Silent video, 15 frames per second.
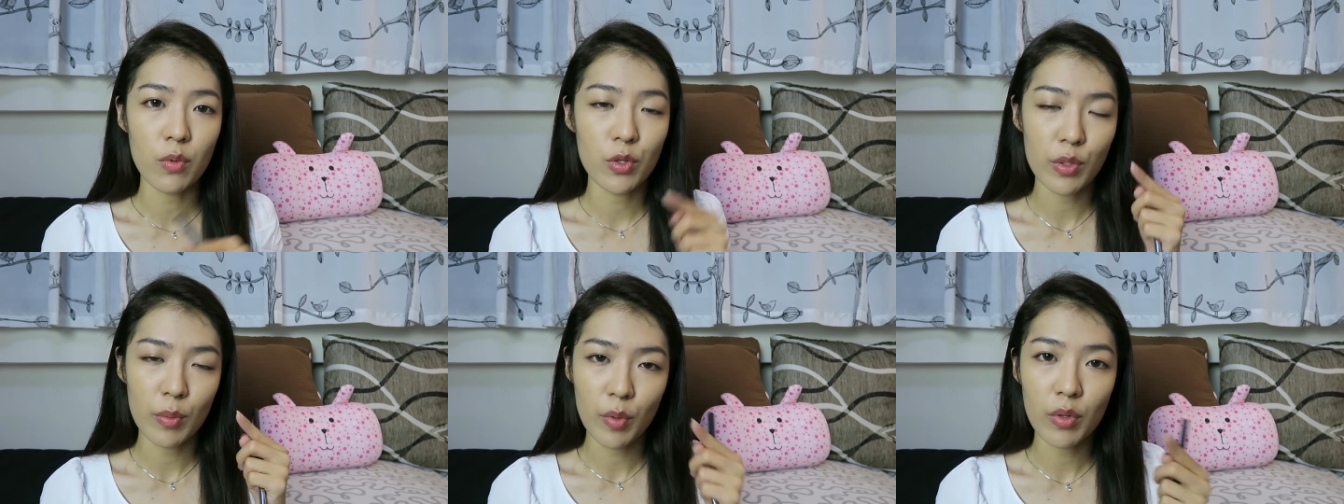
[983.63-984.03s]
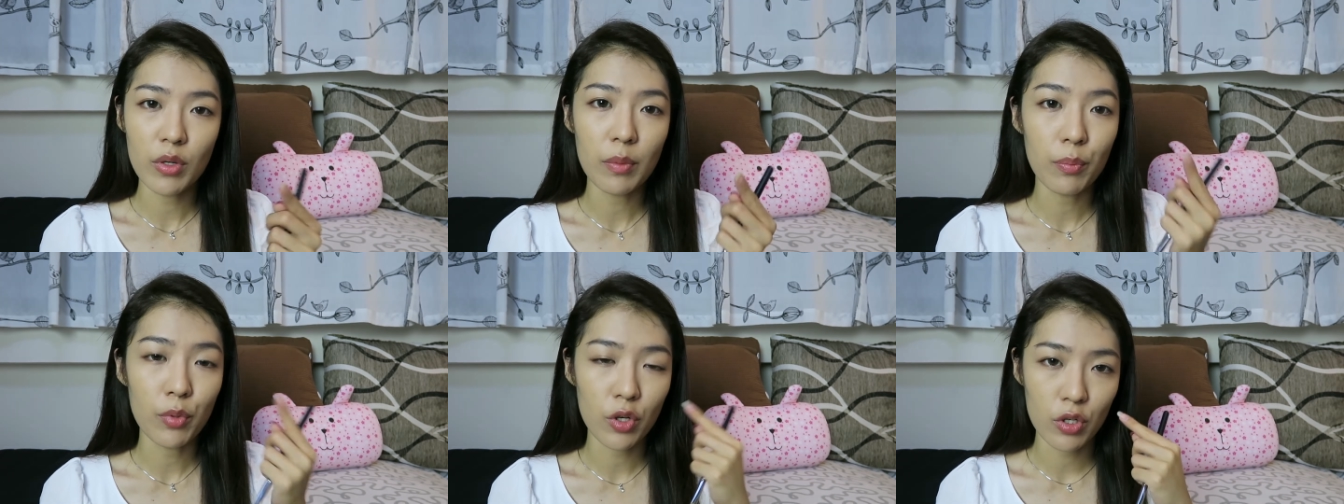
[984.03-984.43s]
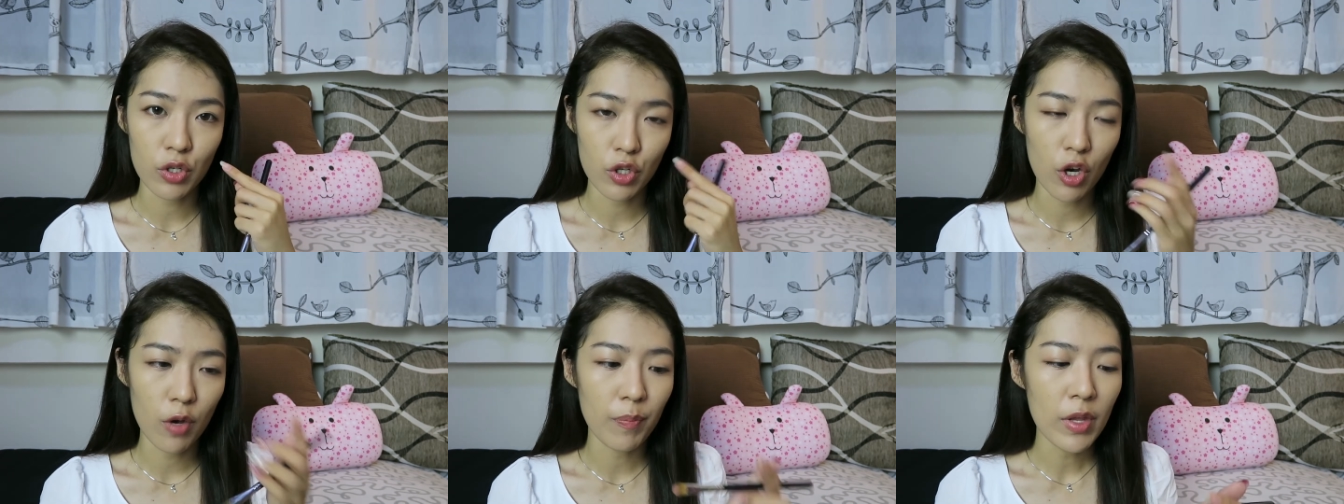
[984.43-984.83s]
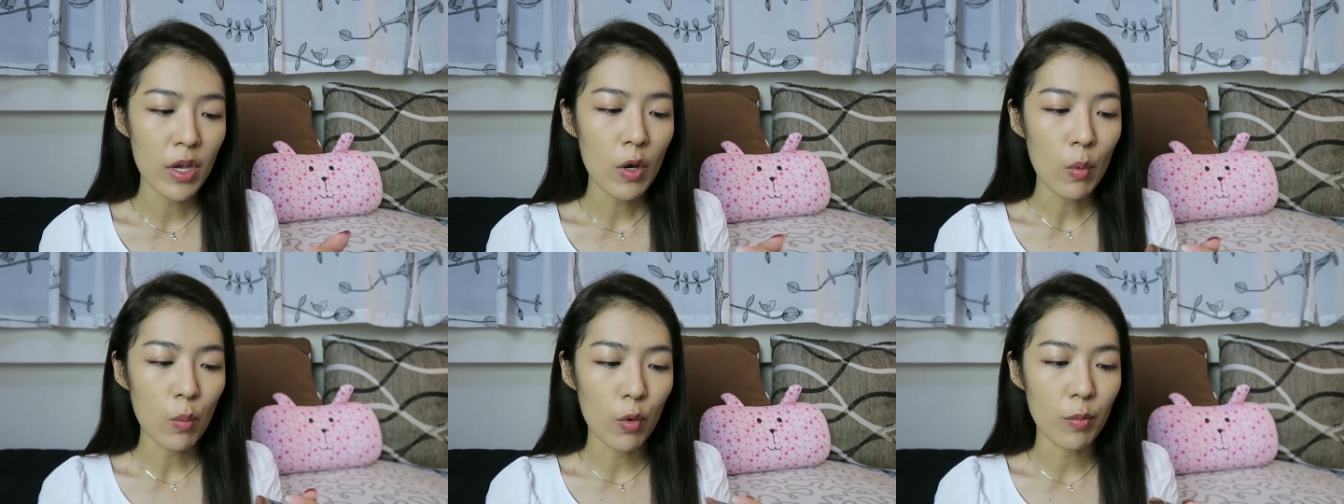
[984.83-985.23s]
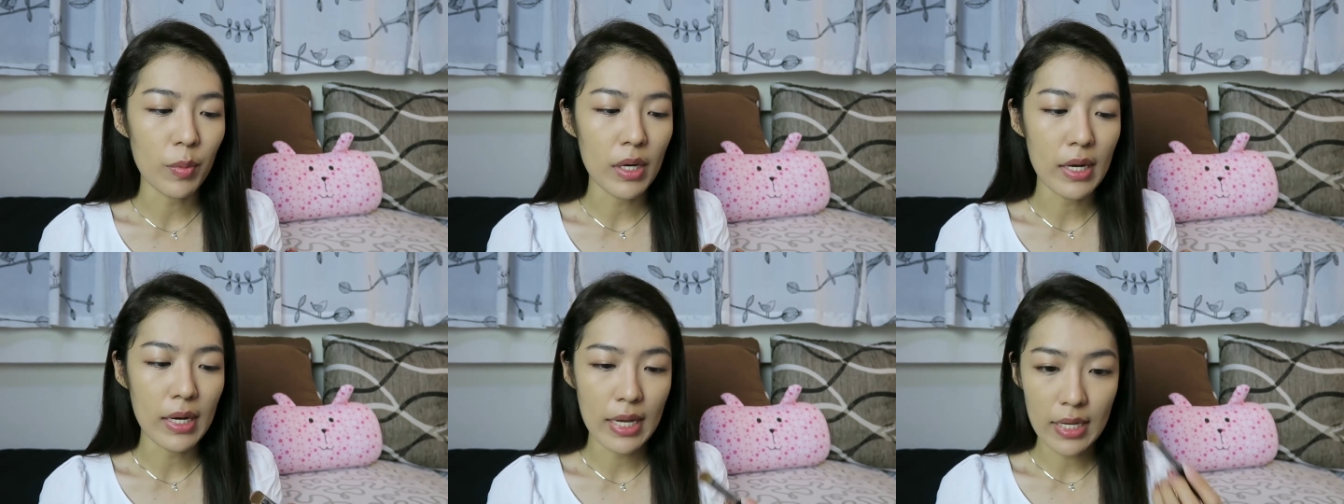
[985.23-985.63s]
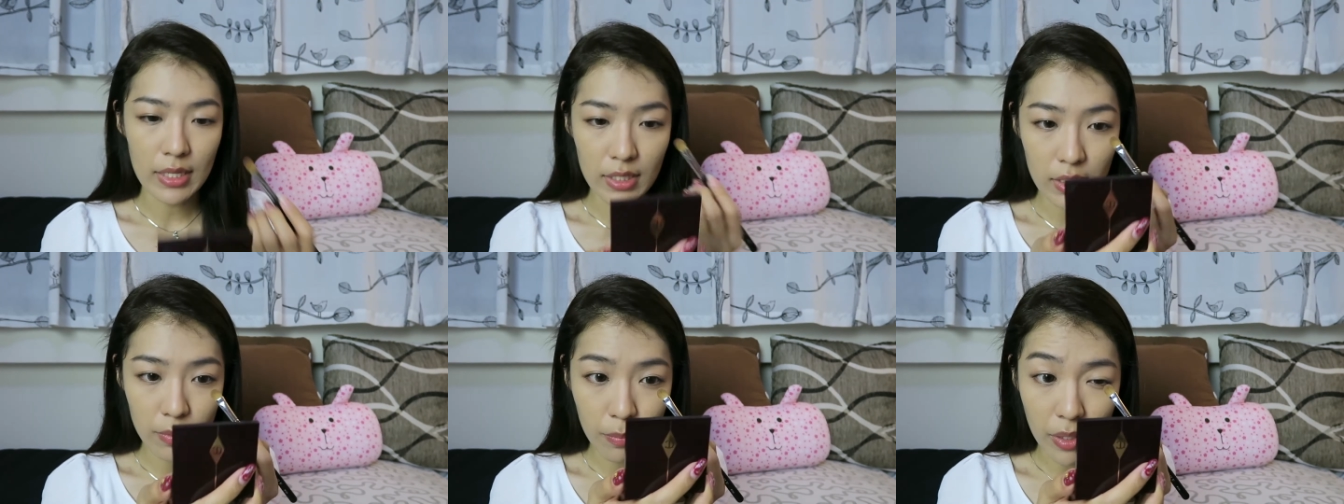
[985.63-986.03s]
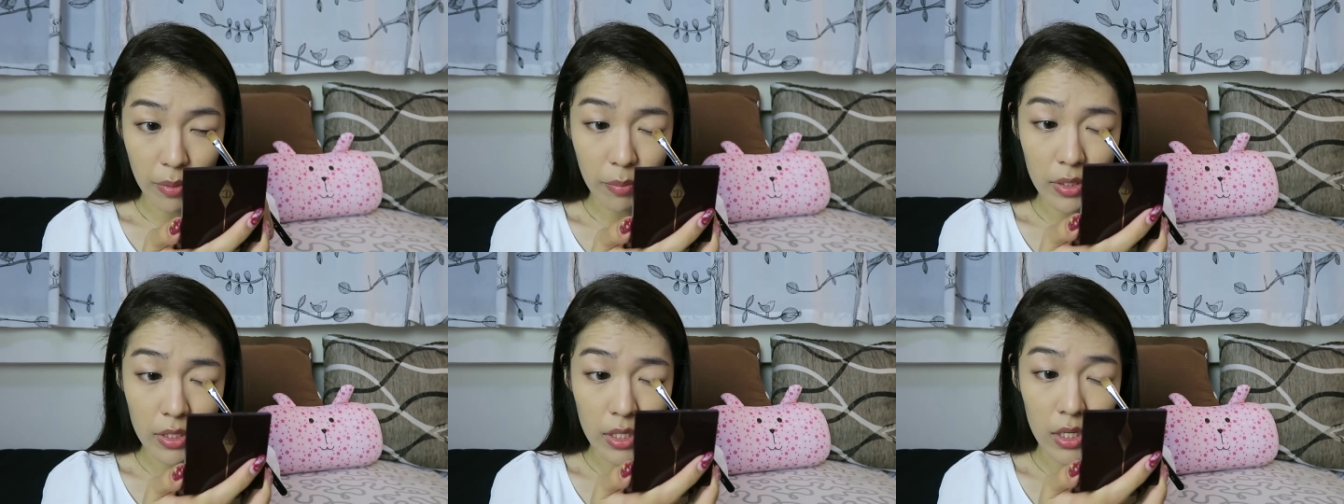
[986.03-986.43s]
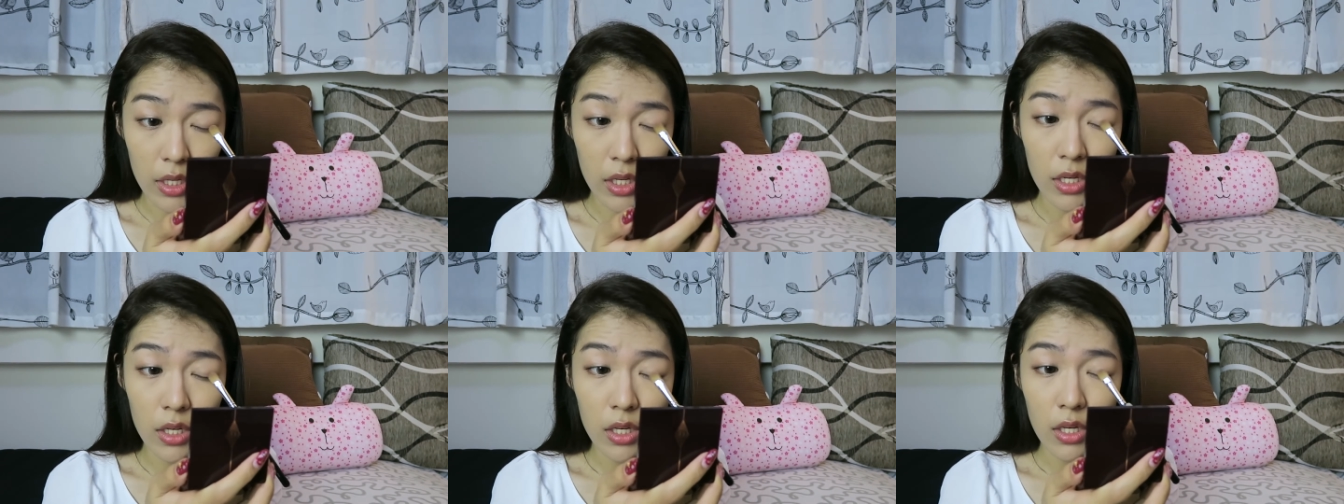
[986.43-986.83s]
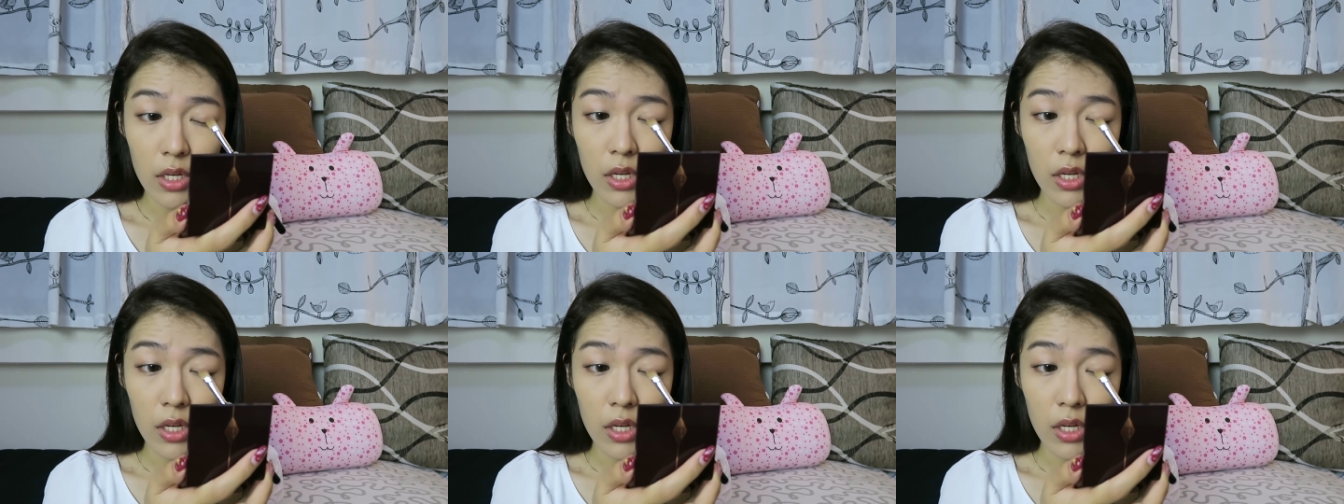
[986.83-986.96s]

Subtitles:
which I'm going to put on top, will be less pigmented.